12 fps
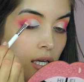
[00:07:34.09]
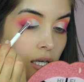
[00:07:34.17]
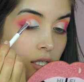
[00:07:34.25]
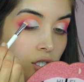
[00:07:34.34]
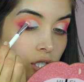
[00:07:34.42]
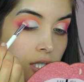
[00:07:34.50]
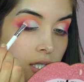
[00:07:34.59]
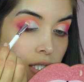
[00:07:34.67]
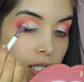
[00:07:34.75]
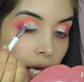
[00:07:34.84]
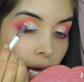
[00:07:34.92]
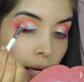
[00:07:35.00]
and just
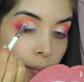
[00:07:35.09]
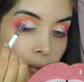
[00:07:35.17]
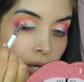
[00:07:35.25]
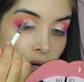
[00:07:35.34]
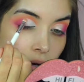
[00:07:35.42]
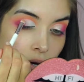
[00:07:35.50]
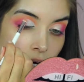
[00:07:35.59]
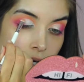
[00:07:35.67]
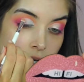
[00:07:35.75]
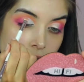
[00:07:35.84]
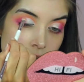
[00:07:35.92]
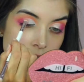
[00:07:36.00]
tap it
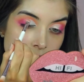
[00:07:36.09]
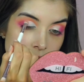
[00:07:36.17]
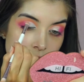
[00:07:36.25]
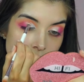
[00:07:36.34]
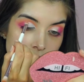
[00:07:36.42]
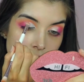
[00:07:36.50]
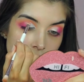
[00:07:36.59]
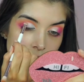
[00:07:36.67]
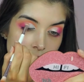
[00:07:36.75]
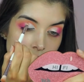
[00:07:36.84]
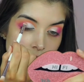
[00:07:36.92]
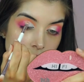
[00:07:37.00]
on.
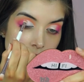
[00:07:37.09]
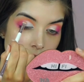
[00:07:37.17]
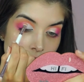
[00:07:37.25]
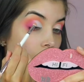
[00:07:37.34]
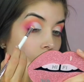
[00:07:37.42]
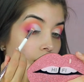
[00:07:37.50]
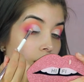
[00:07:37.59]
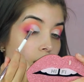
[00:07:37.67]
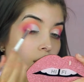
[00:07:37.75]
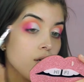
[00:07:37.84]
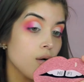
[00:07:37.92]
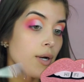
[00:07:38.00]
And
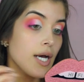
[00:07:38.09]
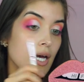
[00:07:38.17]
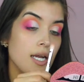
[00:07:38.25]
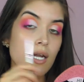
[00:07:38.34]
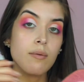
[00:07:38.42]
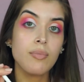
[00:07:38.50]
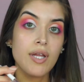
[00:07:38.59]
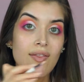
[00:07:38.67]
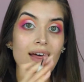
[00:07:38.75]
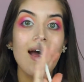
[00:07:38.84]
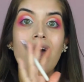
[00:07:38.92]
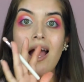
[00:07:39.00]
then I'll go ahead and
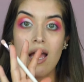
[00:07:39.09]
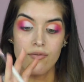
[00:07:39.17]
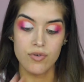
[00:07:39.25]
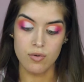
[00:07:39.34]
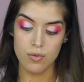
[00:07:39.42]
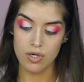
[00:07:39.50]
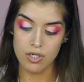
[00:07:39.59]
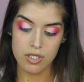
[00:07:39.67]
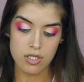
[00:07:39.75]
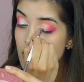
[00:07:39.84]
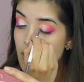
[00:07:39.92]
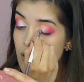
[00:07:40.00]
blend that
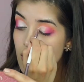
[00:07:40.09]
afterwards.